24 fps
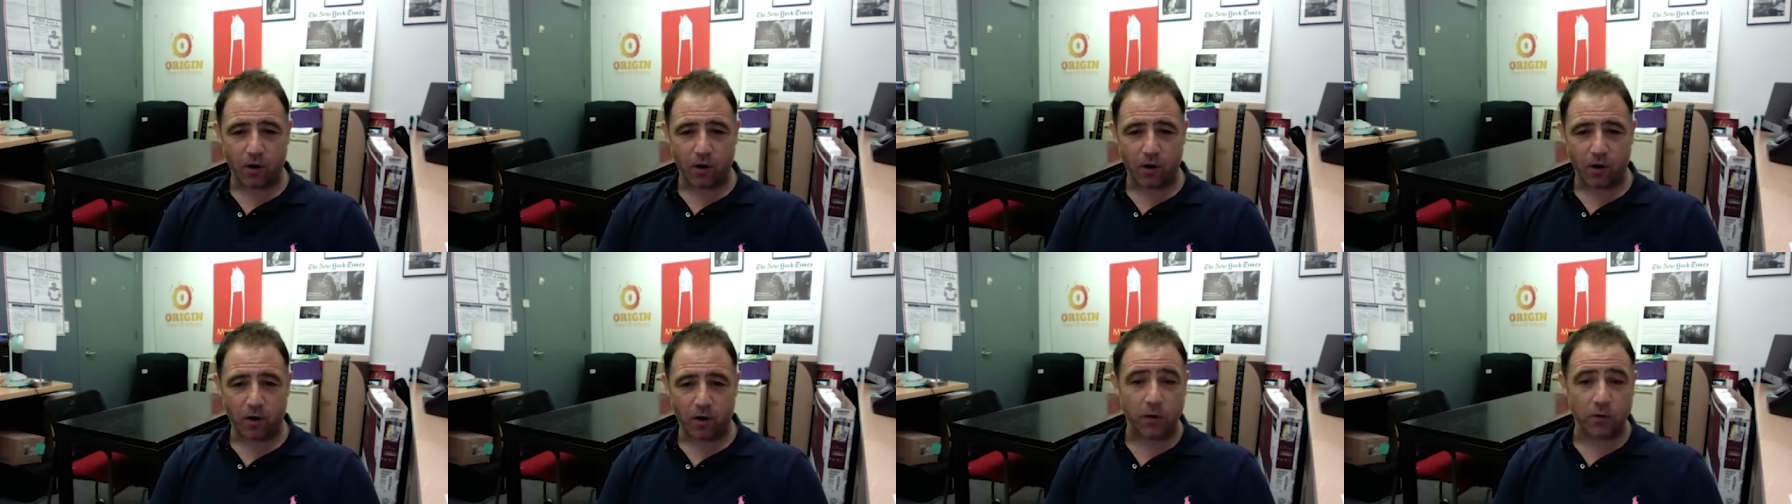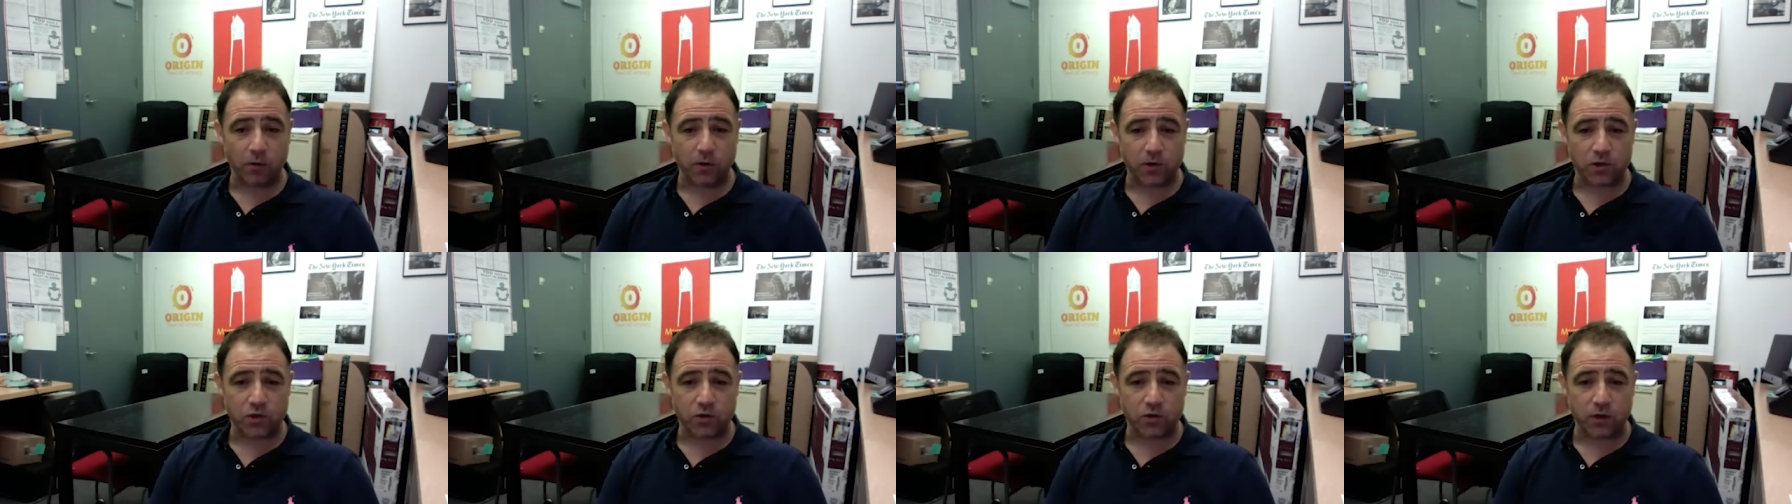and he
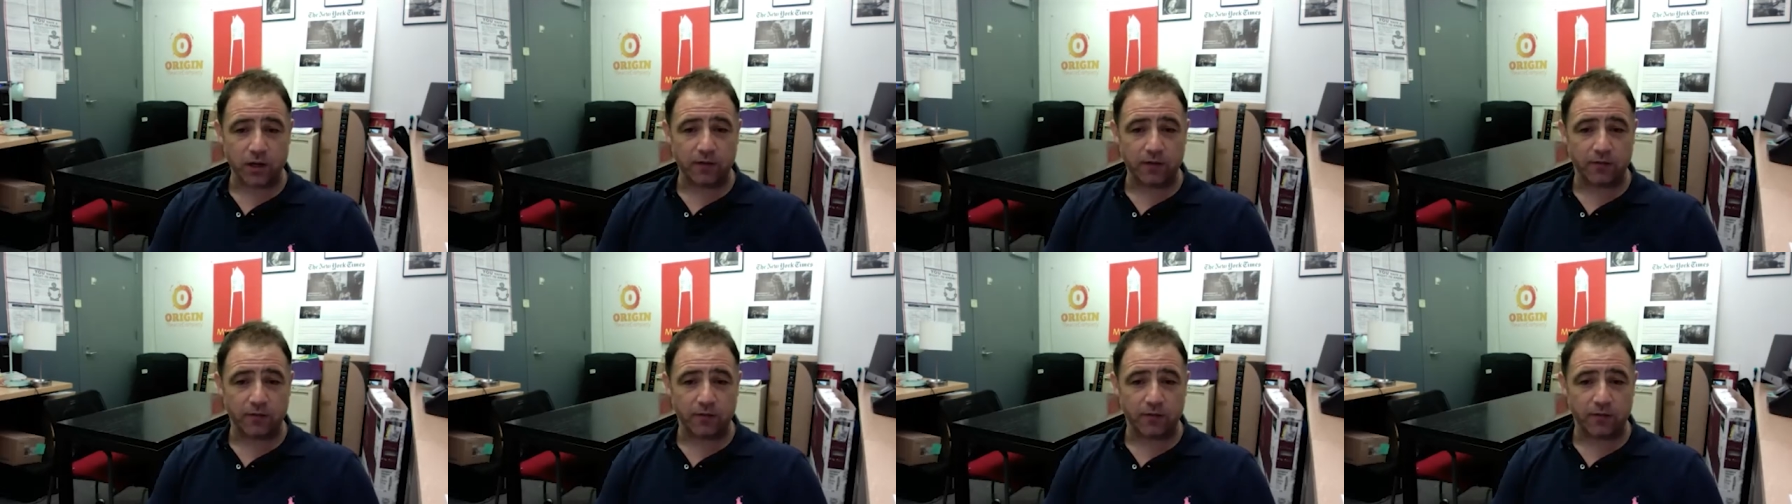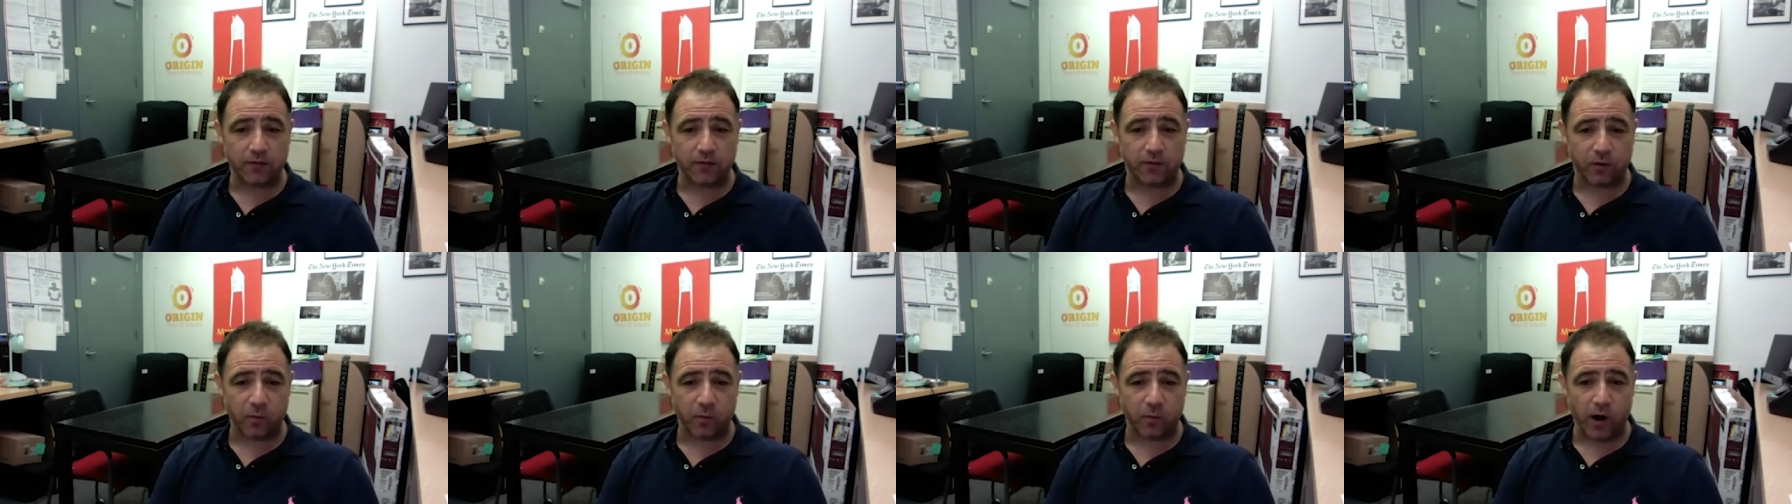used to work down the
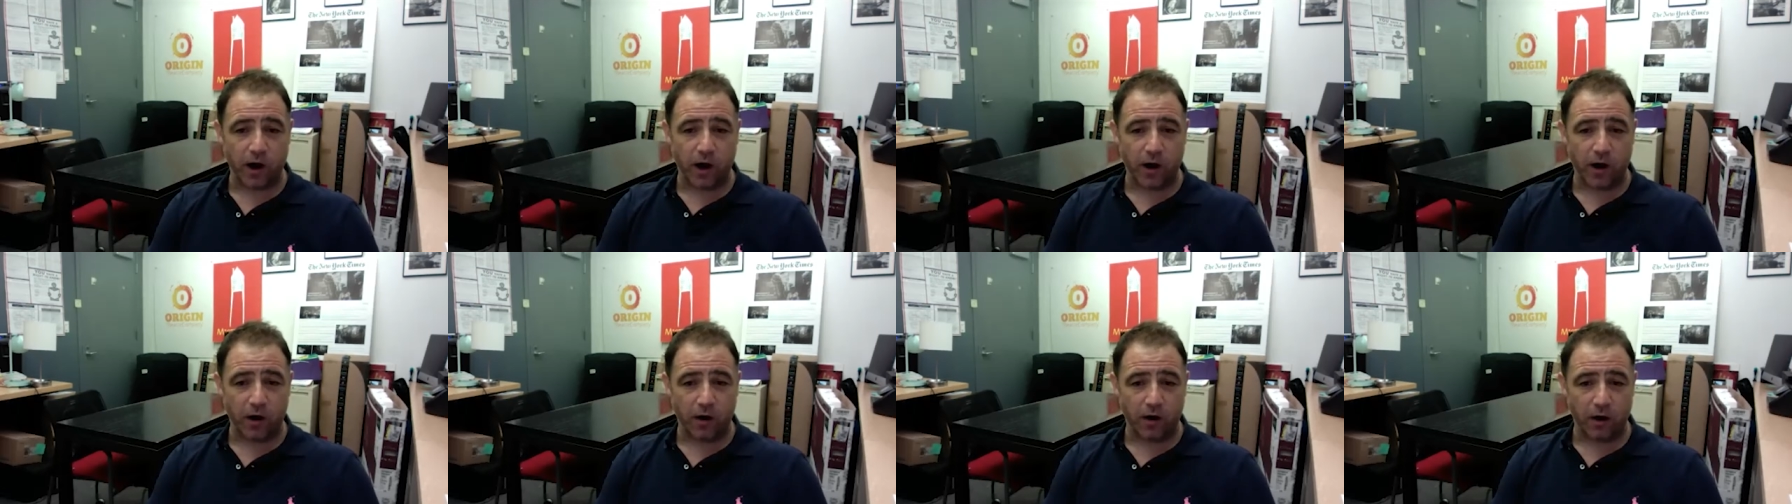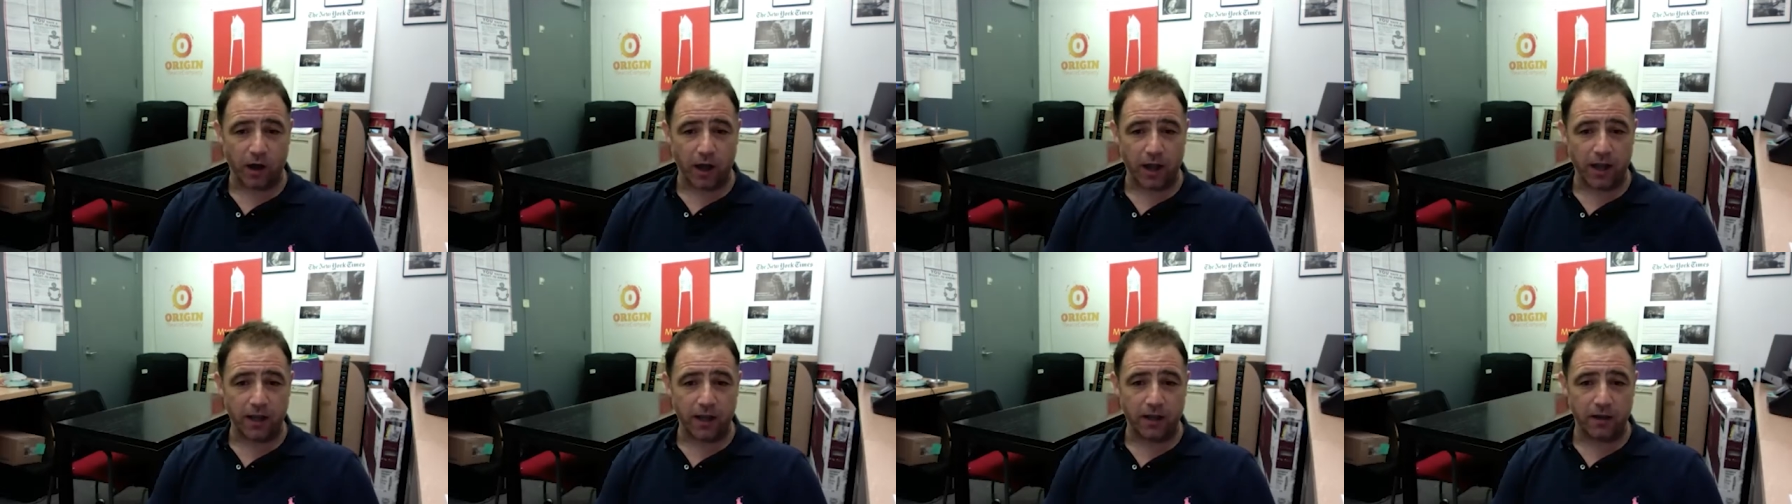street from
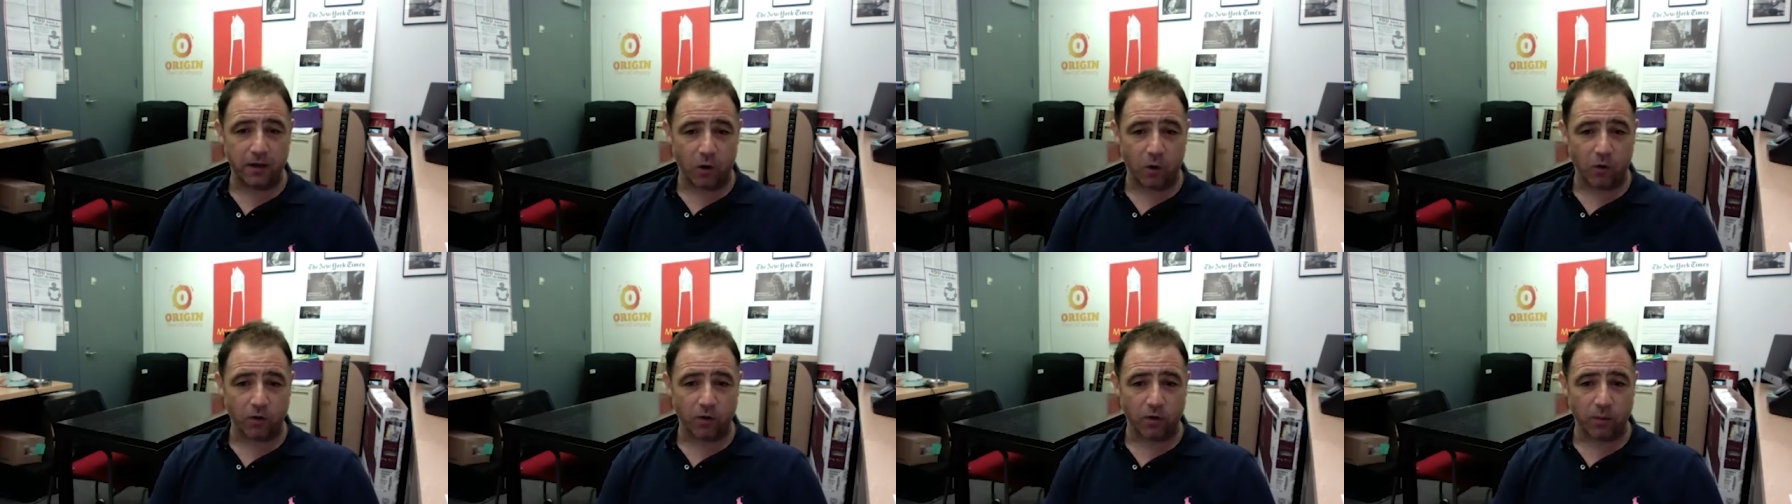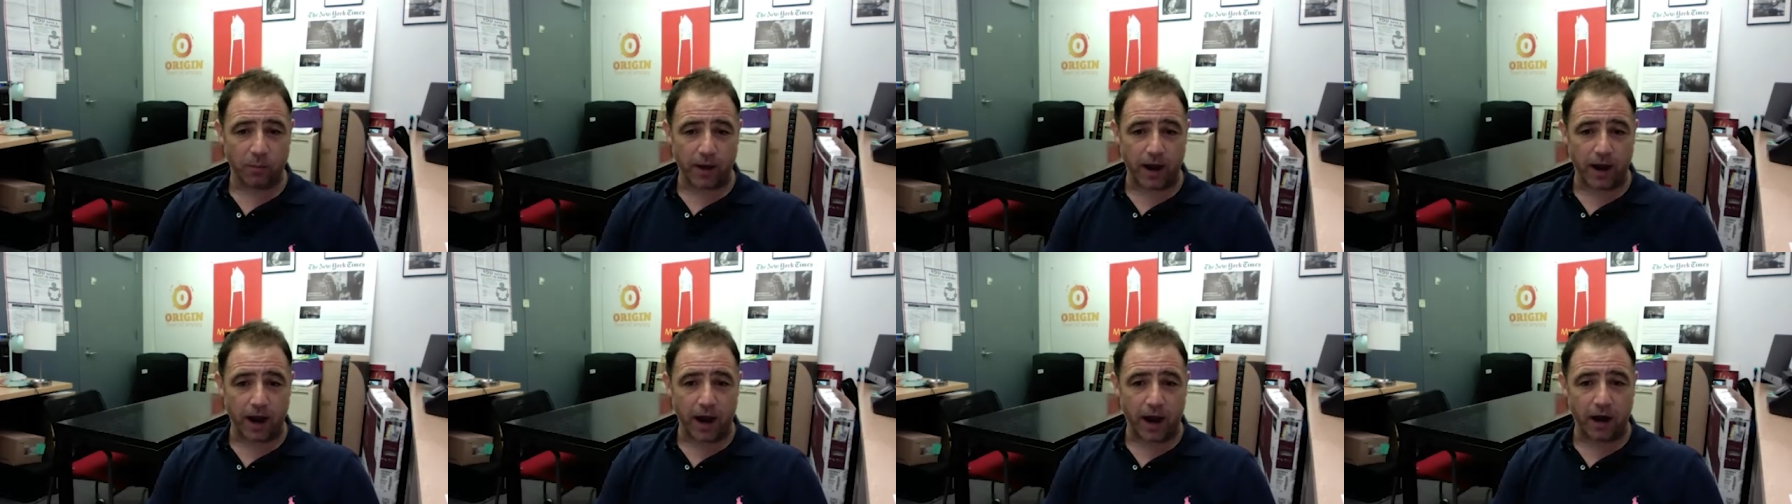where I
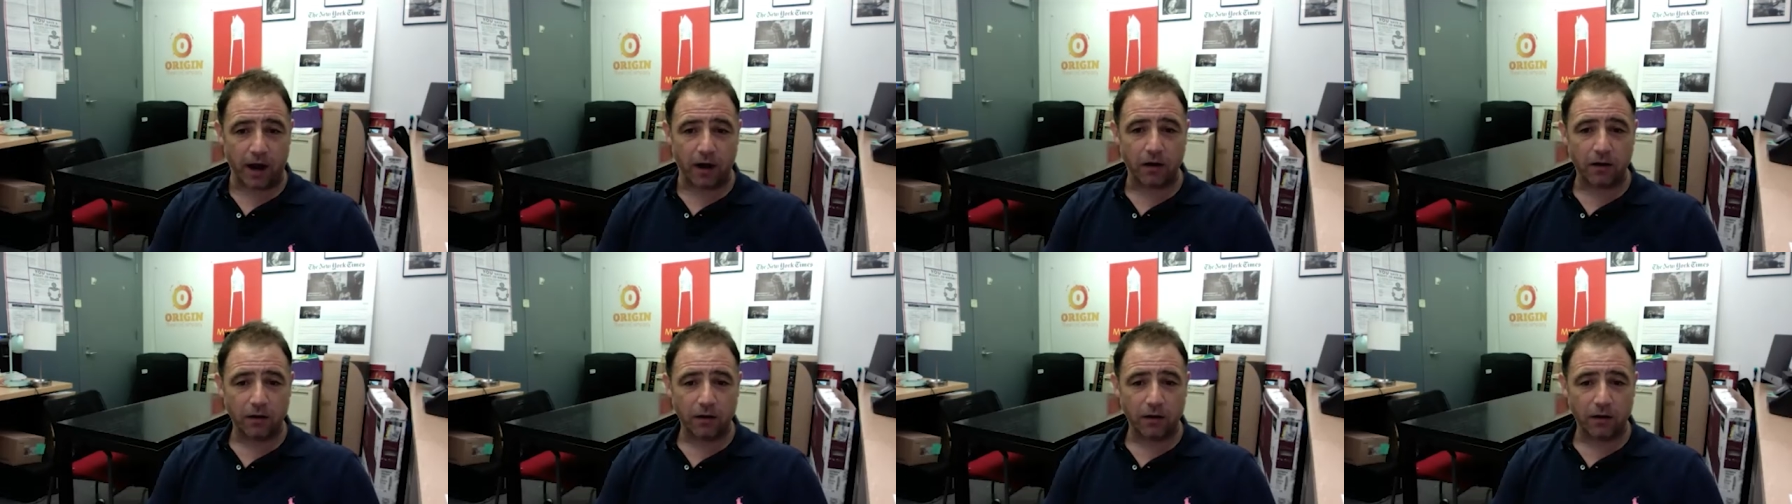owned a bar.